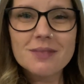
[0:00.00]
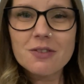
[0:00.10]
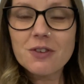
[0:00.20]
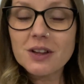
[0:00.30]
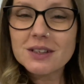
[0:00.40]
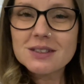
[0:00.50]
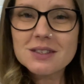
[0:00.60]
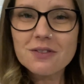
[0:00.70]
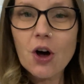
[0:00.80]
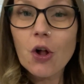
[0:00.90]
feelings
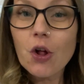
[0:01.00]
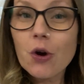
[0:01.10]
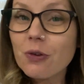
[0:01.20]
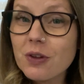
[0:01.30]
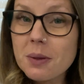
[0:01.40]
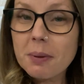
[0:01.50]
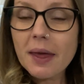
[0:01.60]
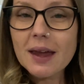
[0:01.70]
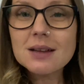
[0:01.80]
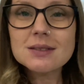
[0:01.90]
of all over the
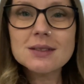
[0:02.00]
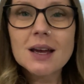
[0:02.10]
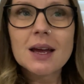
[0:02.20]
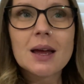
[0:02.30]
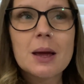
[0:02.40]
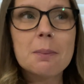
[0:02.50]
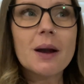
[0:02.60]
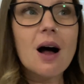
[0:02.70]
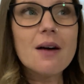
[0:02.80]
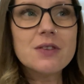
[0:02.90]
place, but
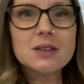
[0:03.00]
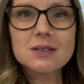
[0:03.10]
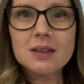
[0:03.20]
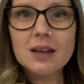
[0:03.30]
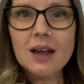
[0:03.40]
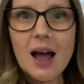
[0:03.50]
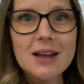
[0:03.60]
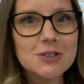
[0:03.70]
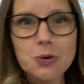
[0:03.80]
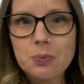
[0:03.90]
obviously I
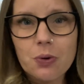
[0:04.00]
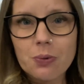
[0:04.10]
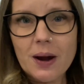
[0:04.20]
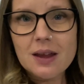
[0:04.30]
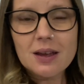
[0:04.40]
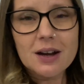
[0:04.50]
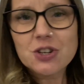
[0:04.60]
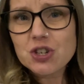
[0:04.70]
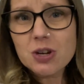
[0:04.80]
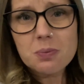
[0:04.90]
don't pull rank, and I
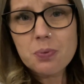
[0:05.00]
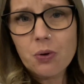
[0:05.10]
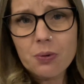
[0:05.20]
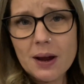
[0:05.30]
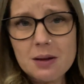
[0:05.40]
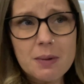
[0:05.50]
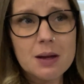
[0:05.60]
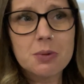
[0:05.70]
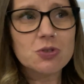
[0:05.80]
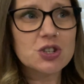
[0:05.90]
shouldn't pull rank. My
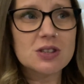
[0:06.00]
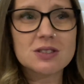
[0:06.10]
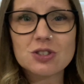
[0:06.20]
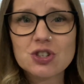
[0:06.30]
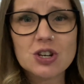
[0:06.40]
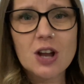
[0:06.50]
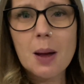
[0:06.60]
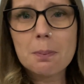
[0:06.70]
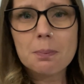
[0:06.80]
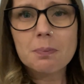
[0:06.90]
emotions should
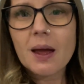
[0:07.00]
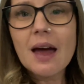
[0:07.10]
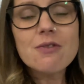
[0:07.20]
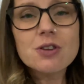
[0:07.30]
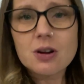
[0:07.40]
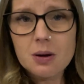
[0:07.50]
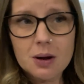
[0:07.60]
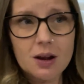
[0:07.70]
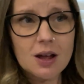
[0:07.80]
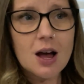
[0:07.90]
not ever
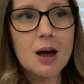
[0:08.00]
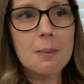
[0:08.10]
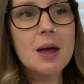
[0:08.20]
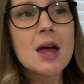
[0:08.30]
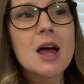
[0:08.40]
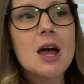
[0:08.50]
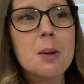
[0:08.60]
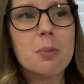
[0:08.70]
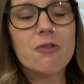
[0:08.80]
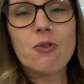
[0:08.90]
come
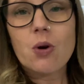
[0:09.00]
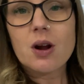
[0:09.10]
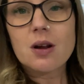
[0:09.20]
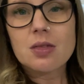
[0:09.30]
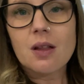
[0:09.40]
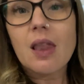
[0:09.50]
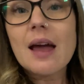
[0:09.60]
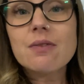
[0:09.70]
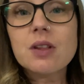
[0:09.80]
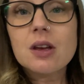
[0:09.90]
before the
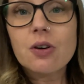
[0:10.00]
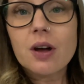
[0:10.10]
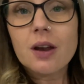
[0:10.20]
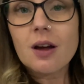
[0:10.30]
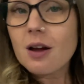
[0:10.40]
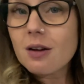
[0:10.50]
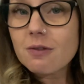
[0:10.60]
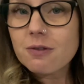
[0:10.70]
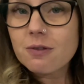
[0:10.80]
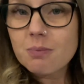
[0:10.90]
livelihood
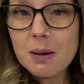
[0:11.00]
of my